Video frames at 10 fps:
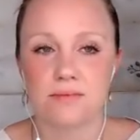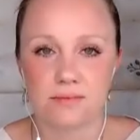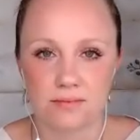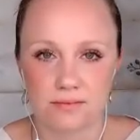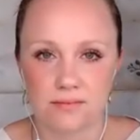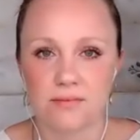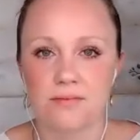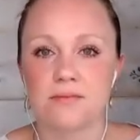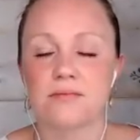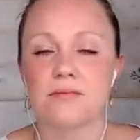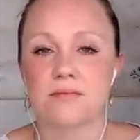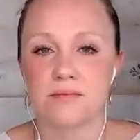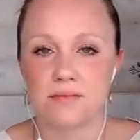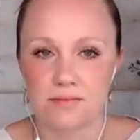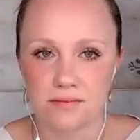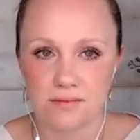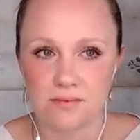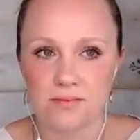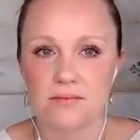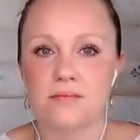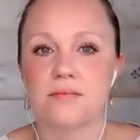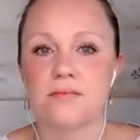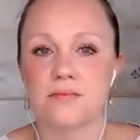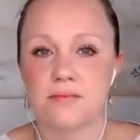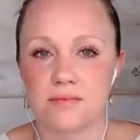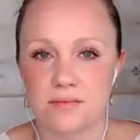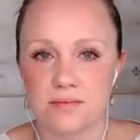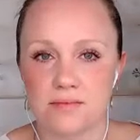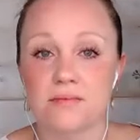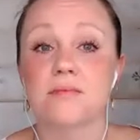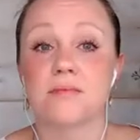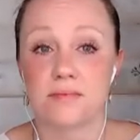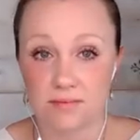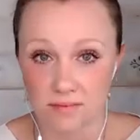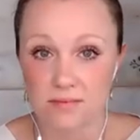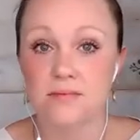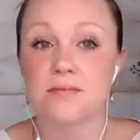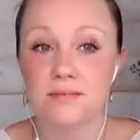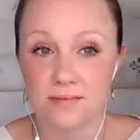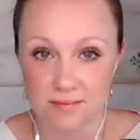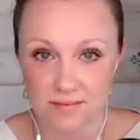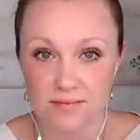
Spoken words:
or my partner that he needs to do X, Y, and Z because if he doesn't do it, then it's not going to be good.